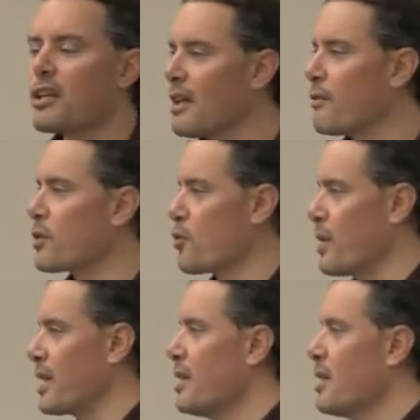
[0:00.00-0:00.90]
clever
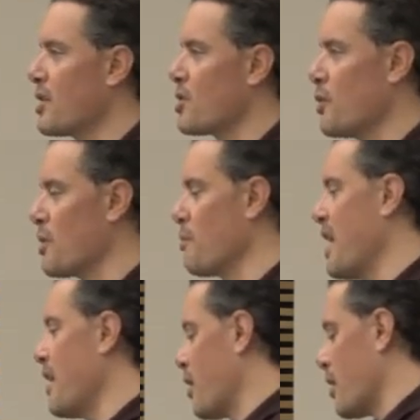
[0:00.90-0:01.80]
trick. Because if you
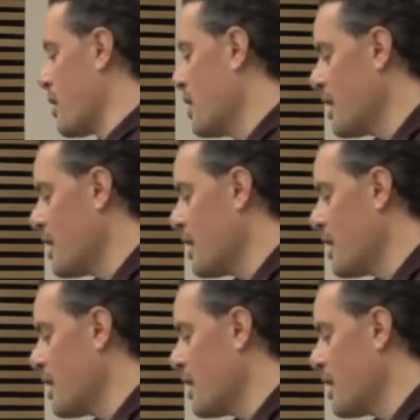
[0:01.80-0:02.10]
compare